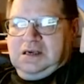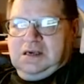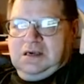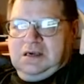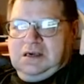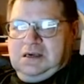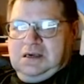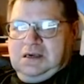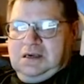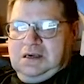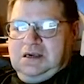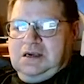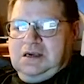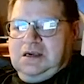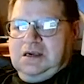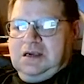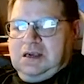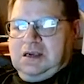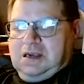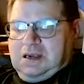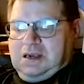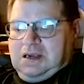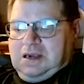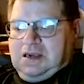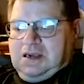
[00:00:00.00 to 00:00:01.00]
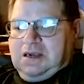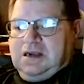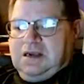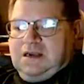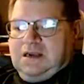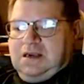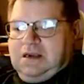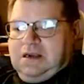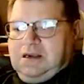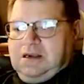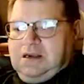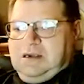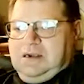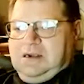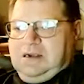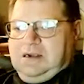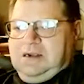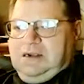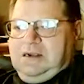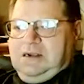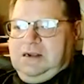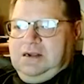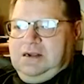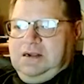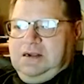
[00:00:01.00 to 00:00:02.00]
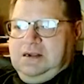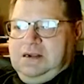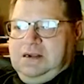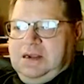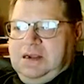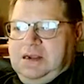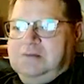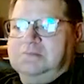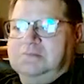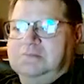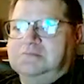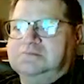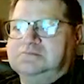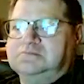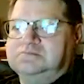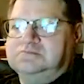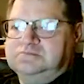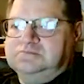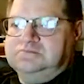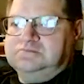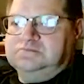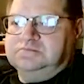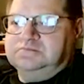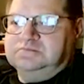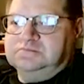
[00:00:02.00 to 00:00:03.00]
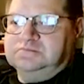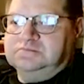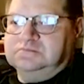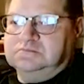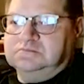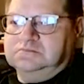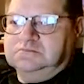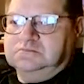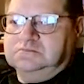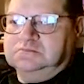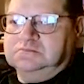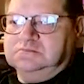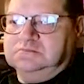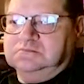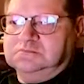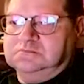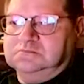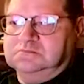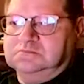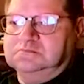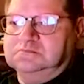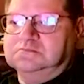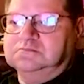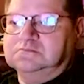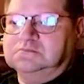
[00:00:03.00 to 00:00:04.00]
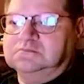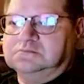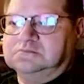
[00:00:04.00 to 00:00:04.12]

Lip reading: This person isn't speaking.